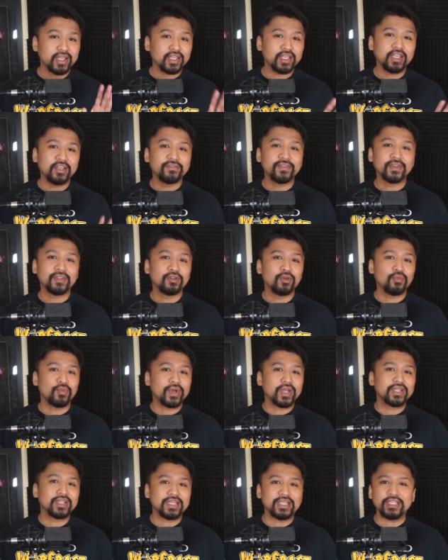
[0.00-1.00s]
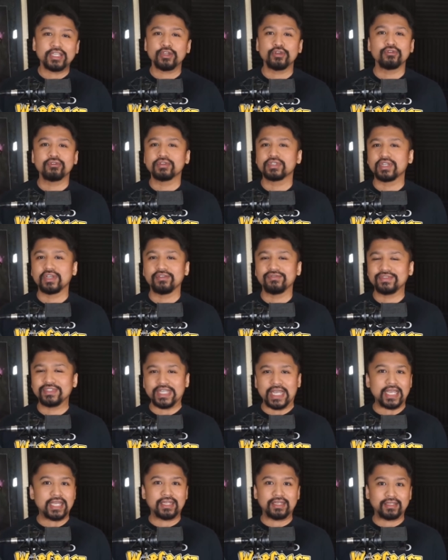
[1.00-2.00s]
even with years of
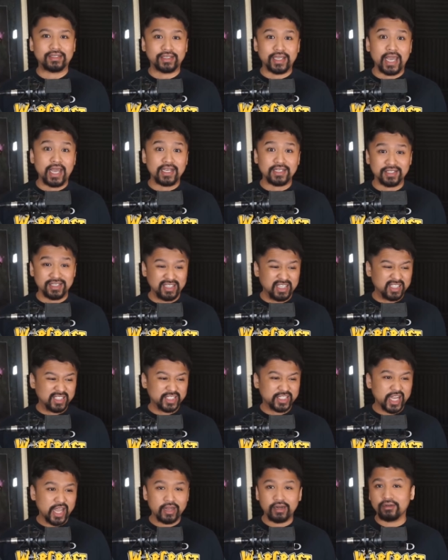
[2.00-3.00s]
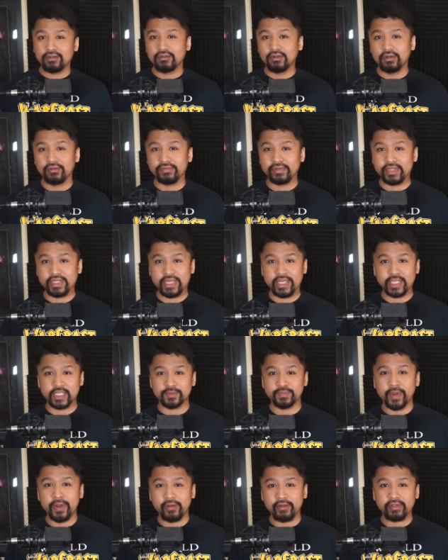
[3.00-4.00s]
data cast in the shadow over the
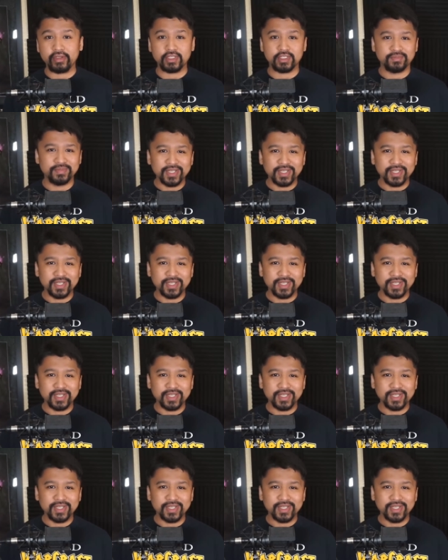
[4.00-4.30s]
experience.